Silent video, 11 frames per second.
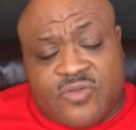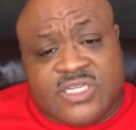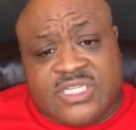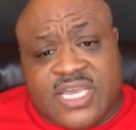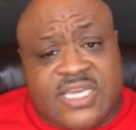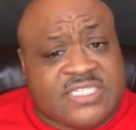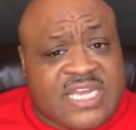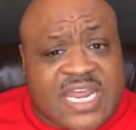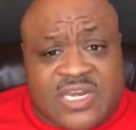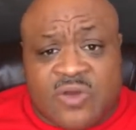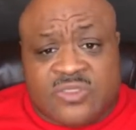these days. In
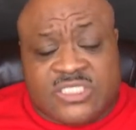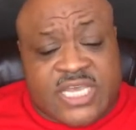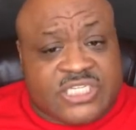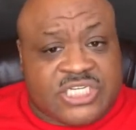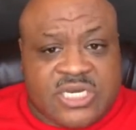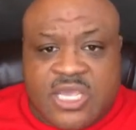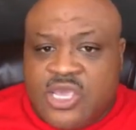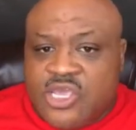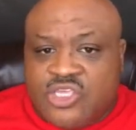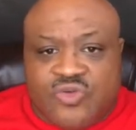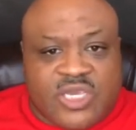that note section,
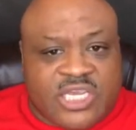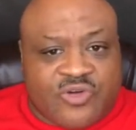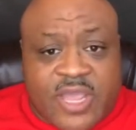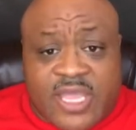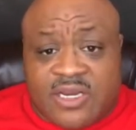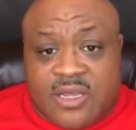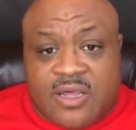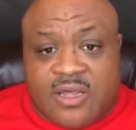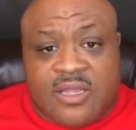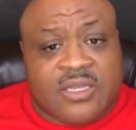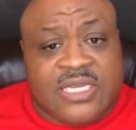you can create
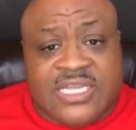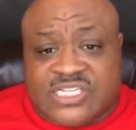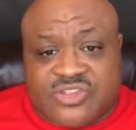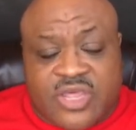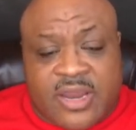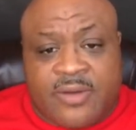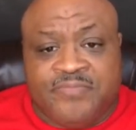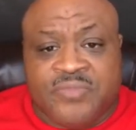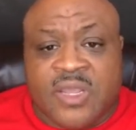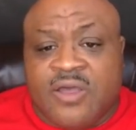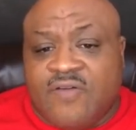a list there
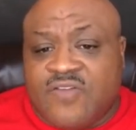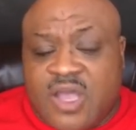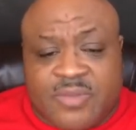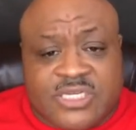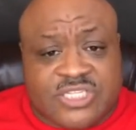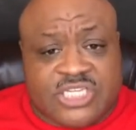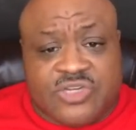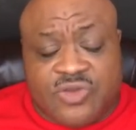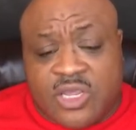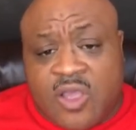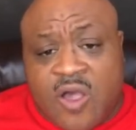of companies that you
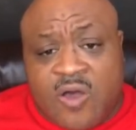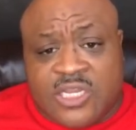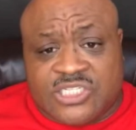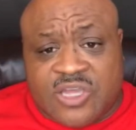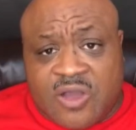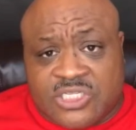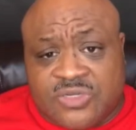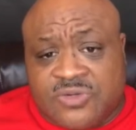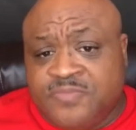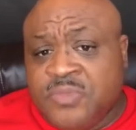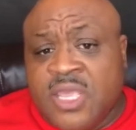can call and talk
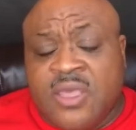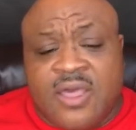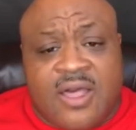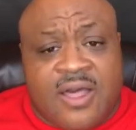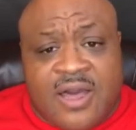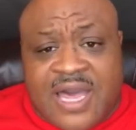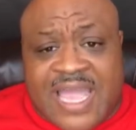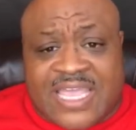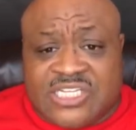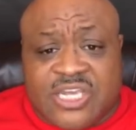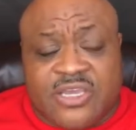to. I
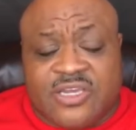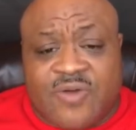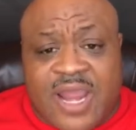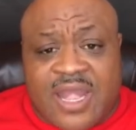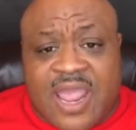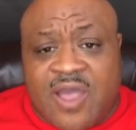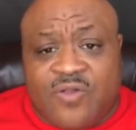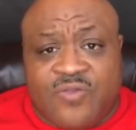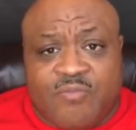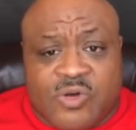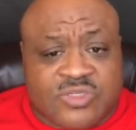can tell you right now,
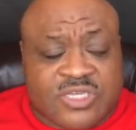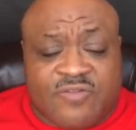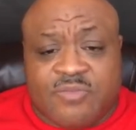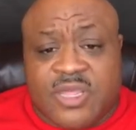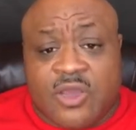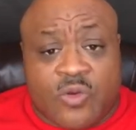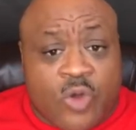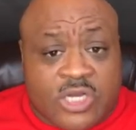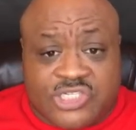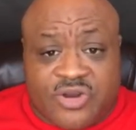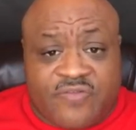most of them, they're going to
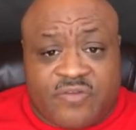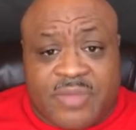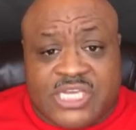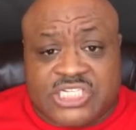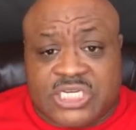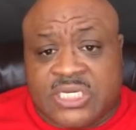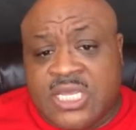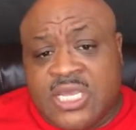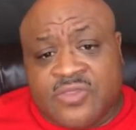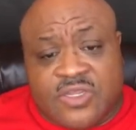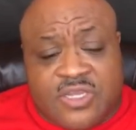want your information,
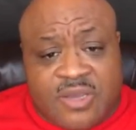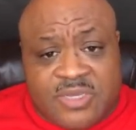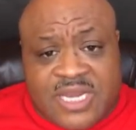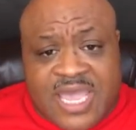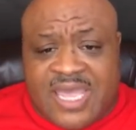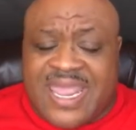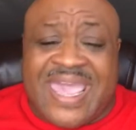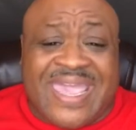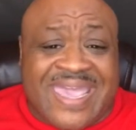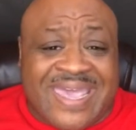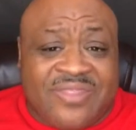the W-9,
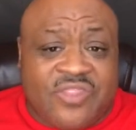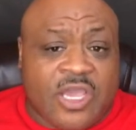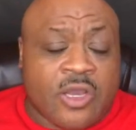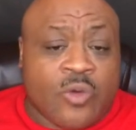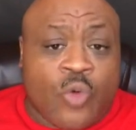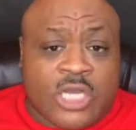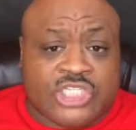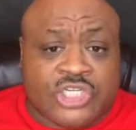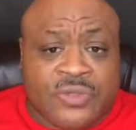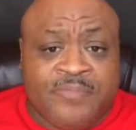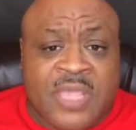and they're going to want
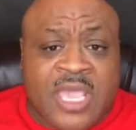you